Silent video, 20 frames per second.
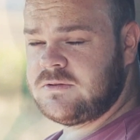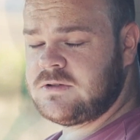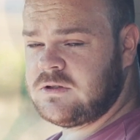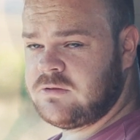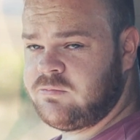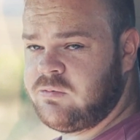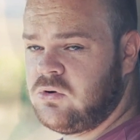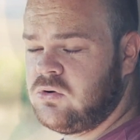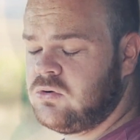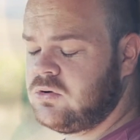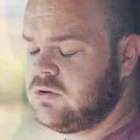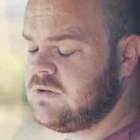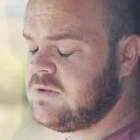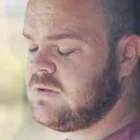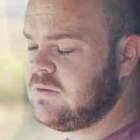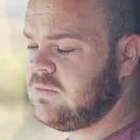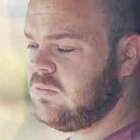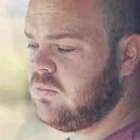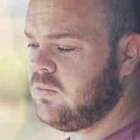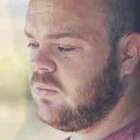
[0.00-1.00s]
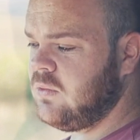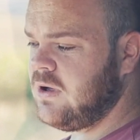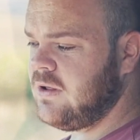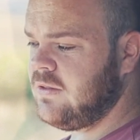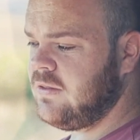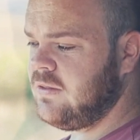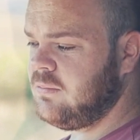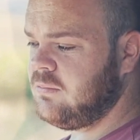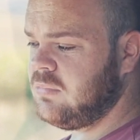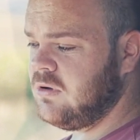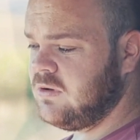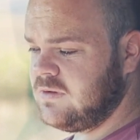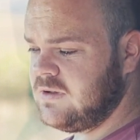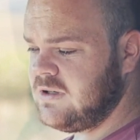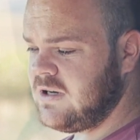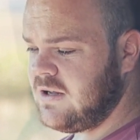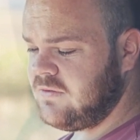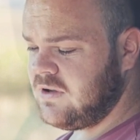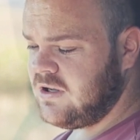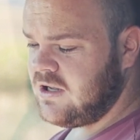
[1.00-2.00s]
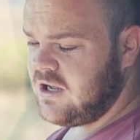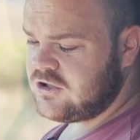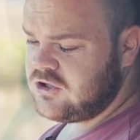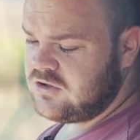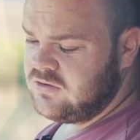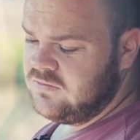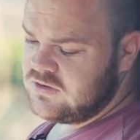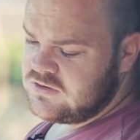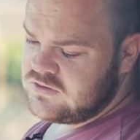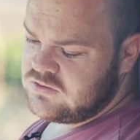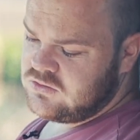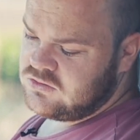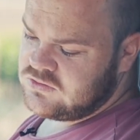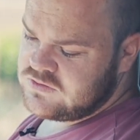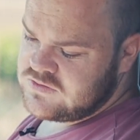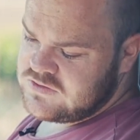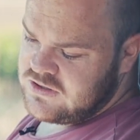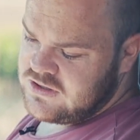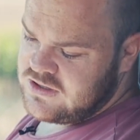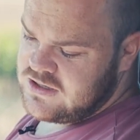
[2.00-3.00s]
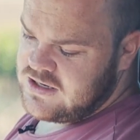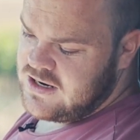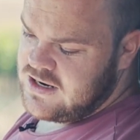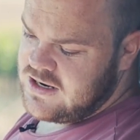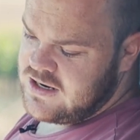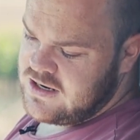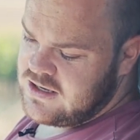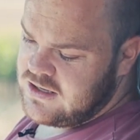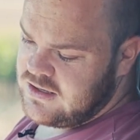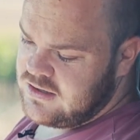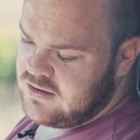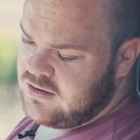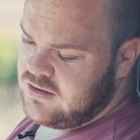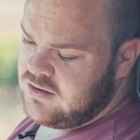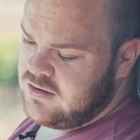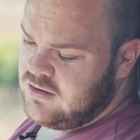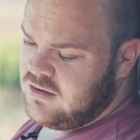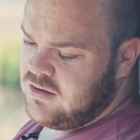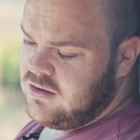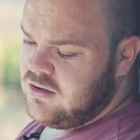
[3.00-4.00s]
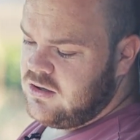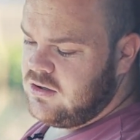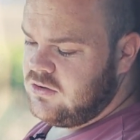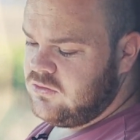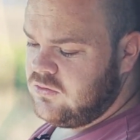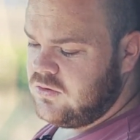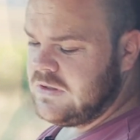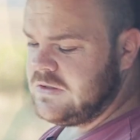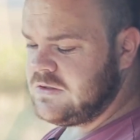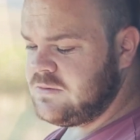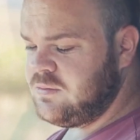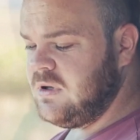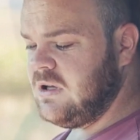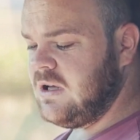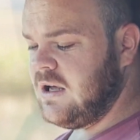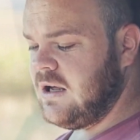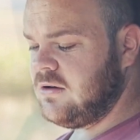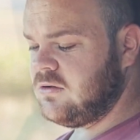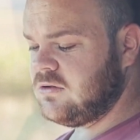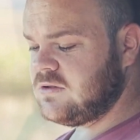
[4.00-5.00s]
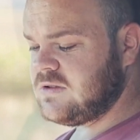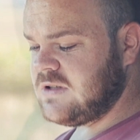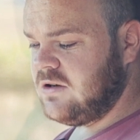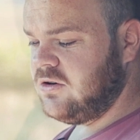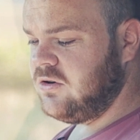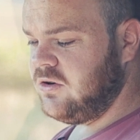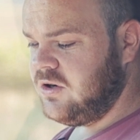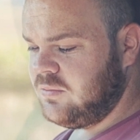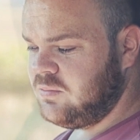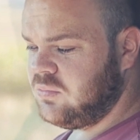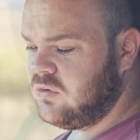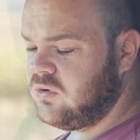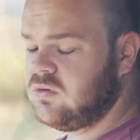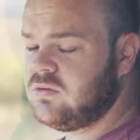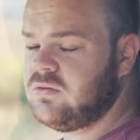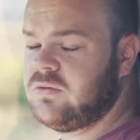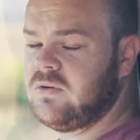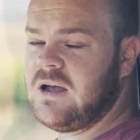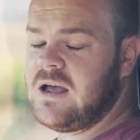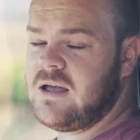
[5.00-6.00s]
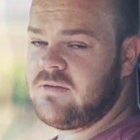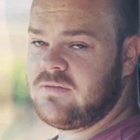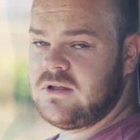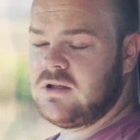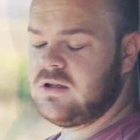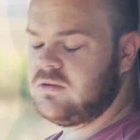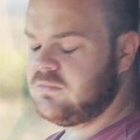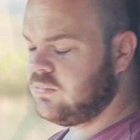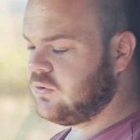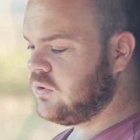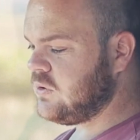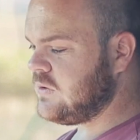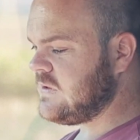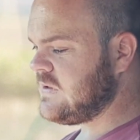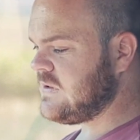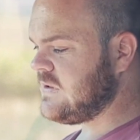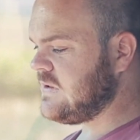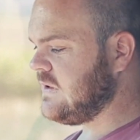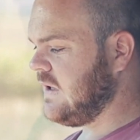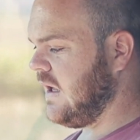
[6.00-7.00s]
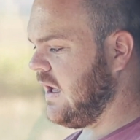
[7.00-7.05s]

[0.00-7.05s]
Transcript: support with built-in navigation. There's also a USB and auxiliary port for other inputs,